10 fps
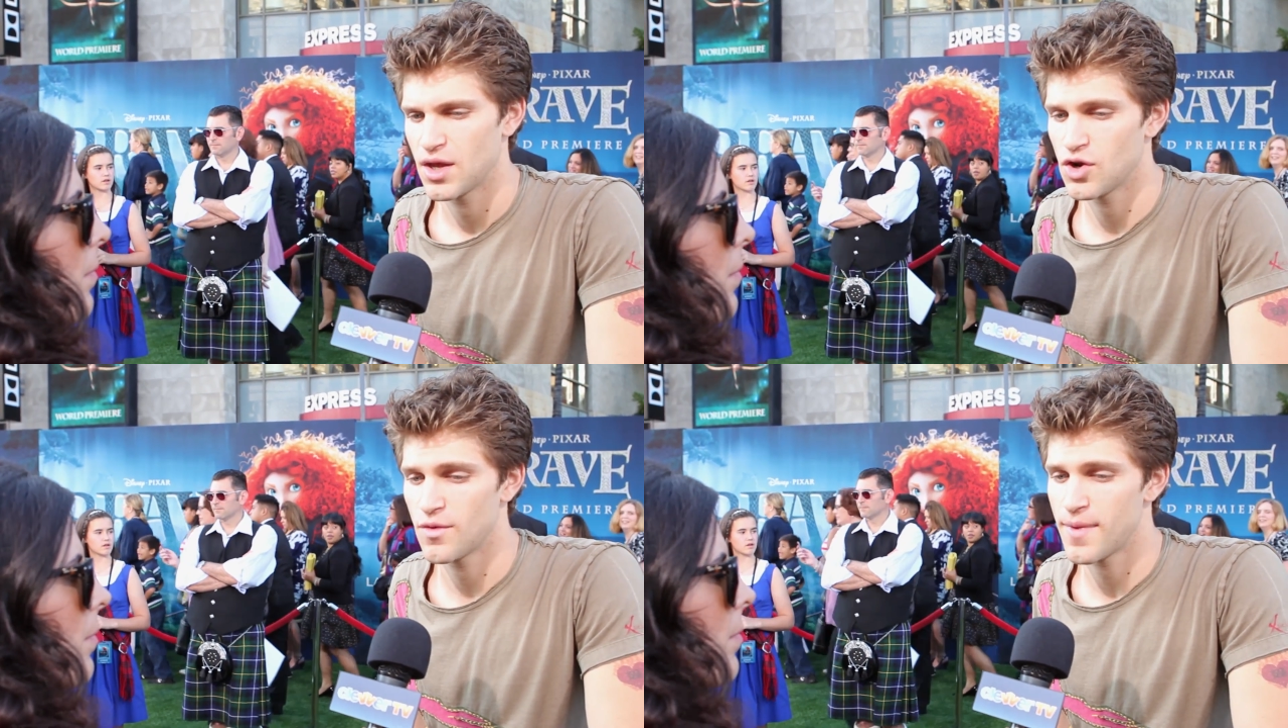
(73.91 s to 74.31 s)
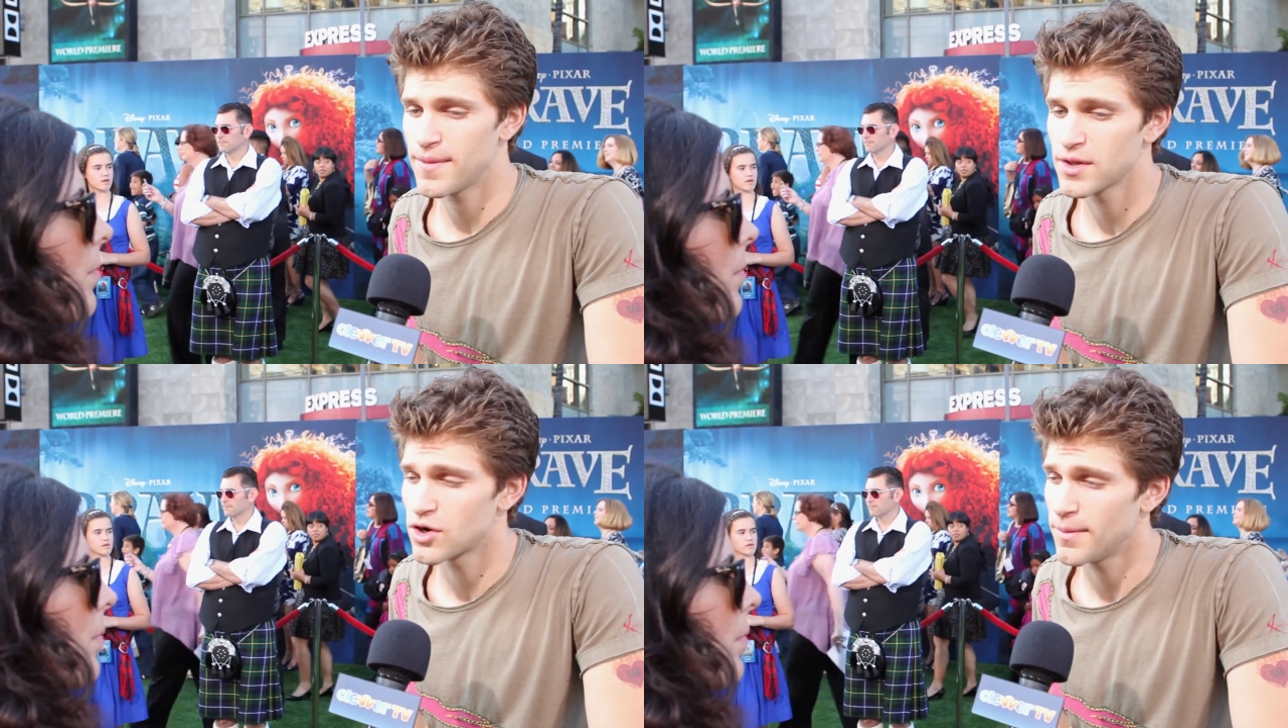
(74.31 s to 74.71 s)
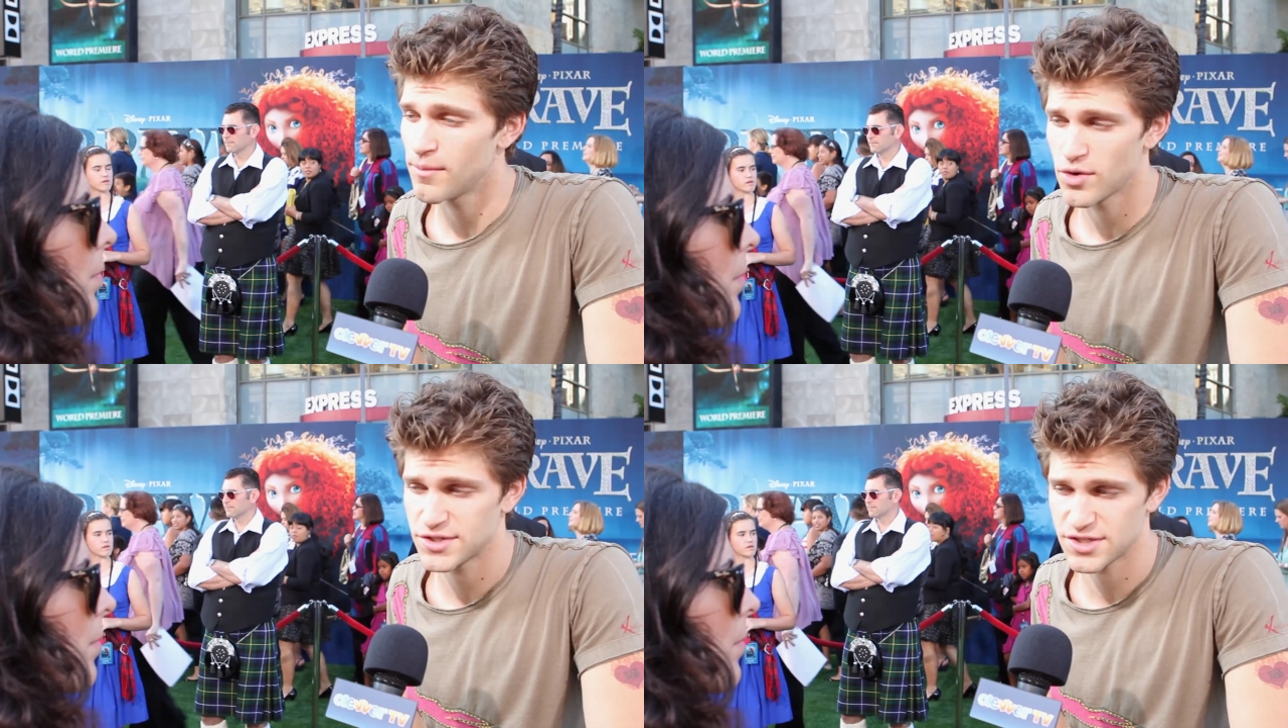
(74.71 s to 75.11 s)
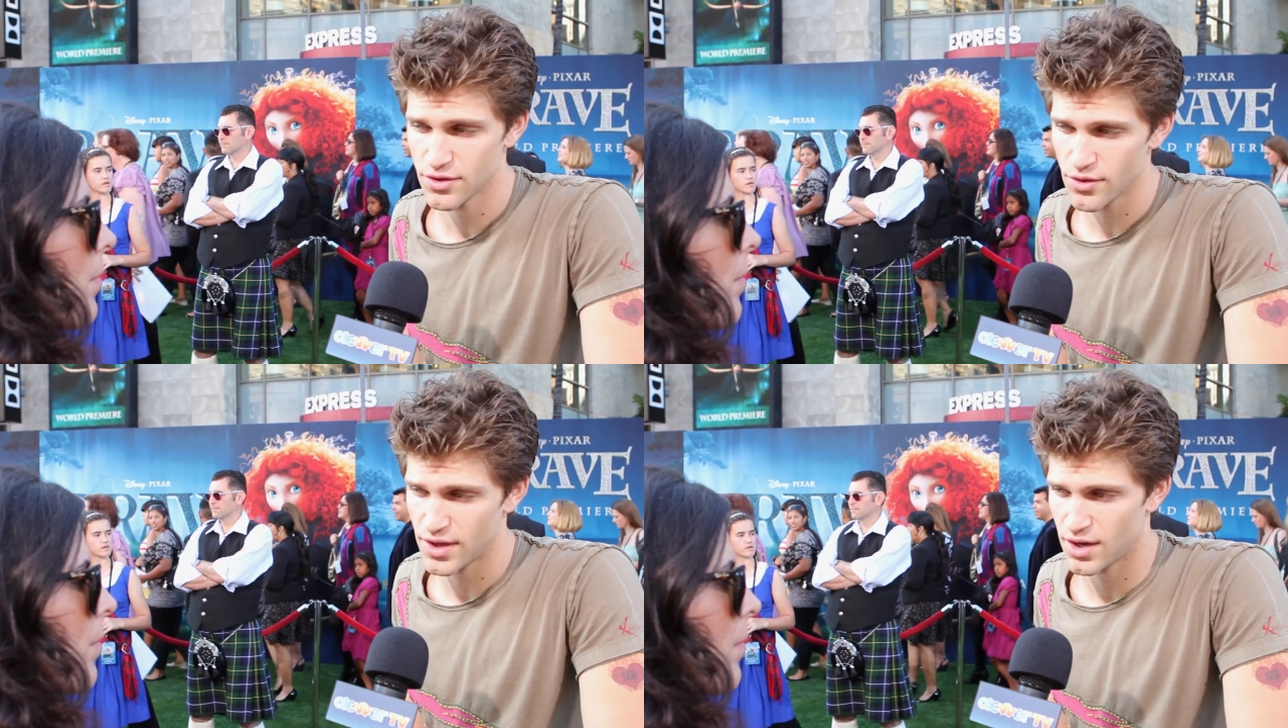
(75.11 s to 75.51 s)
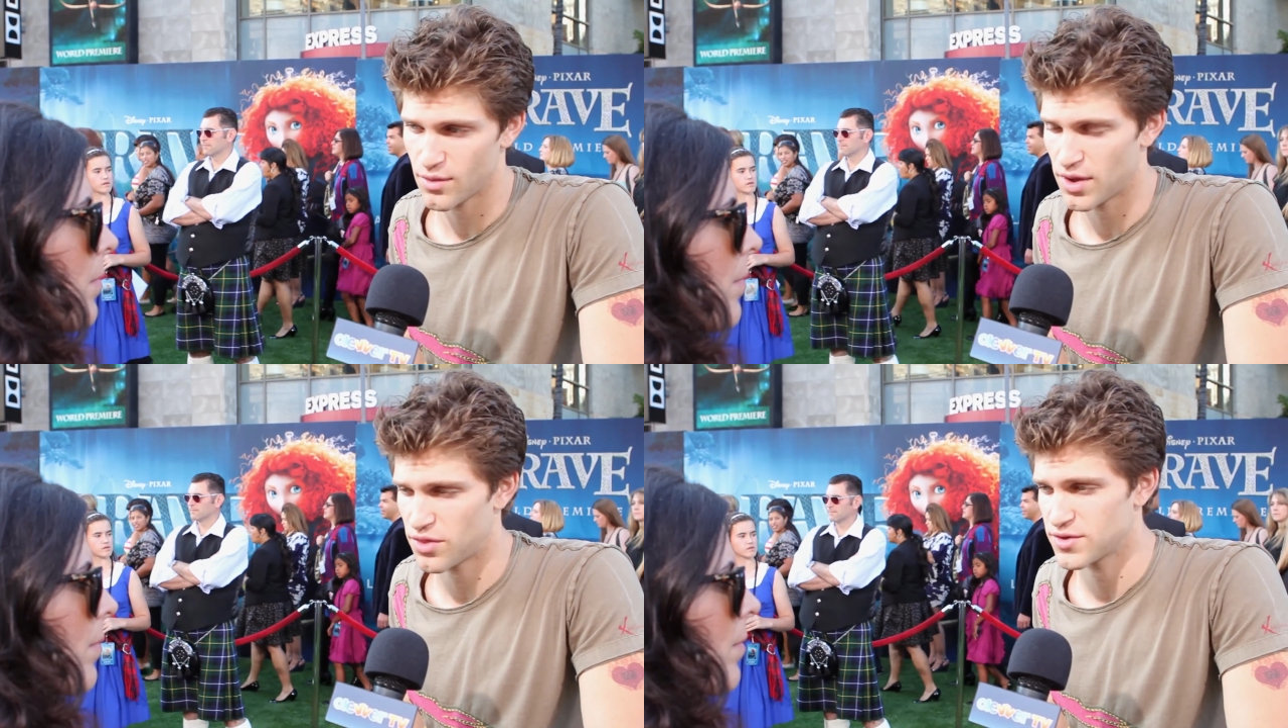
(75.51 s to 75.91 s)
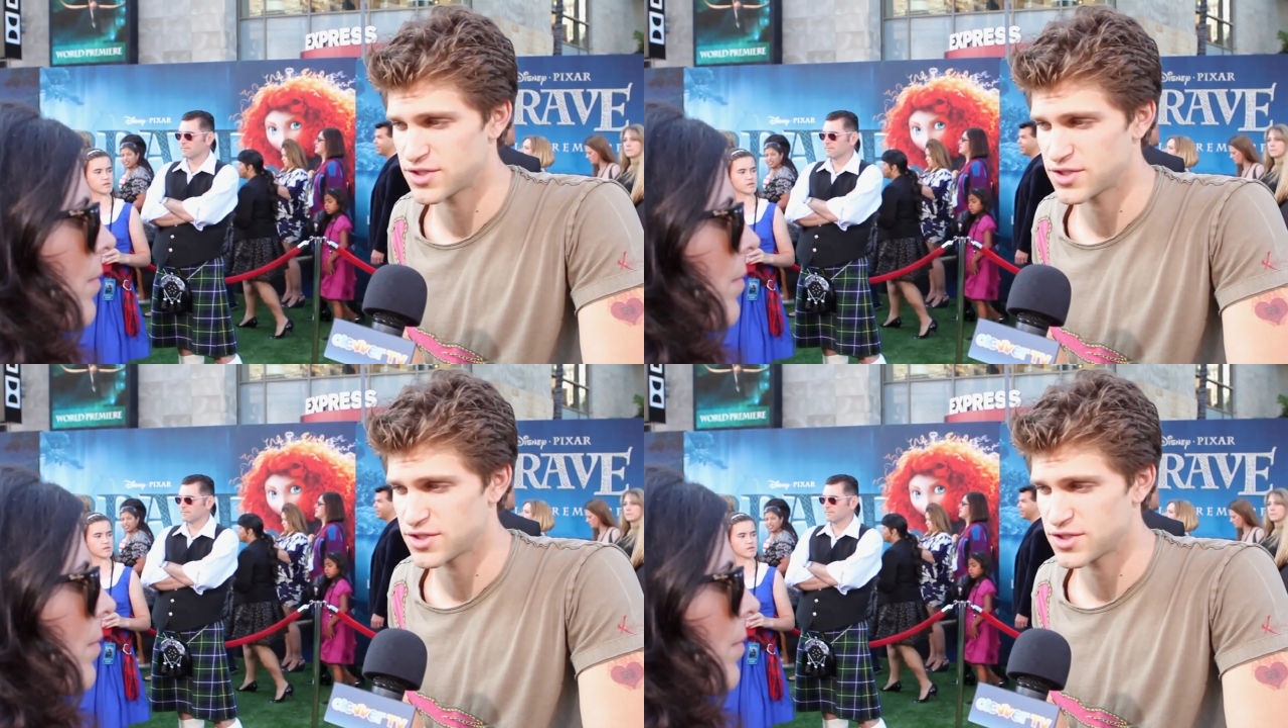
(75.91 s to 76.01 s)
you know, maybe a little bit more sleuthing with